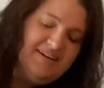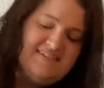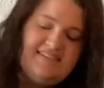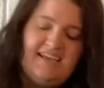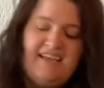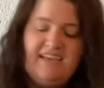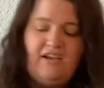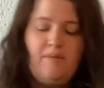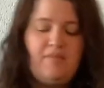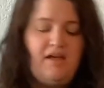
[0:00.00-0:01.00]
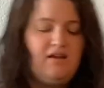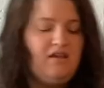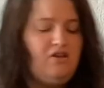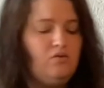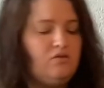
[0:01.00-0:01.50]
It's taking up
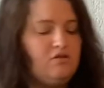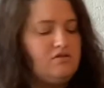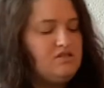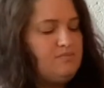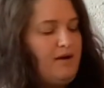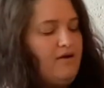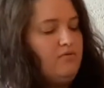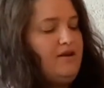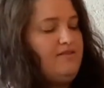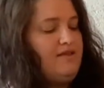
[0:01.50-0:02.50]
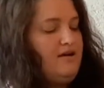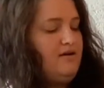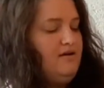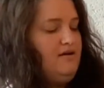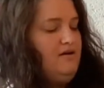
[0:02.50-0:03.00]
that cute little spot right
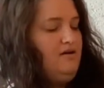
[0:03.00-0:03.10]
there.